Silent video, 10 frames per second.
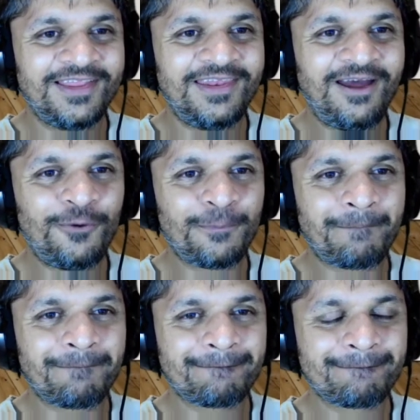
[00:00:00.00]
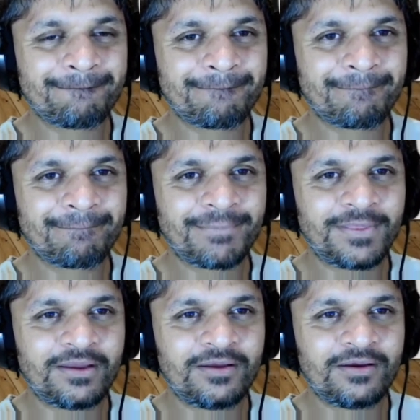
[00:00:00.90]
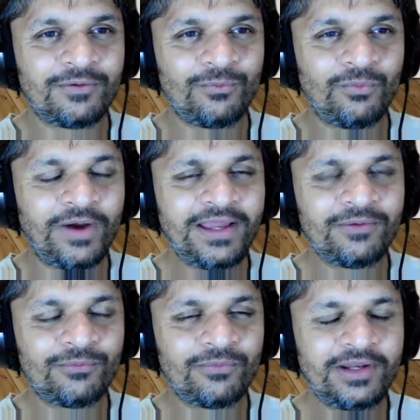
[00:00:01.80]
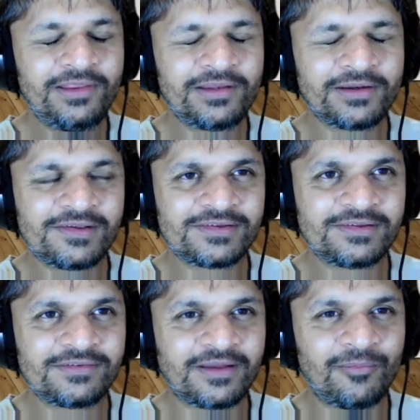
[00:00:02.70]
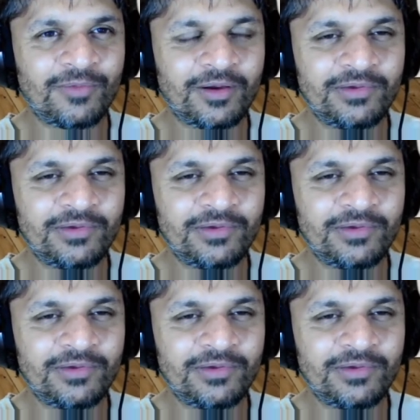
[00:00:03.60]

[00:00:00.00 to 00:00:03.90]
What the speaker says: Now, one of the reasons I'm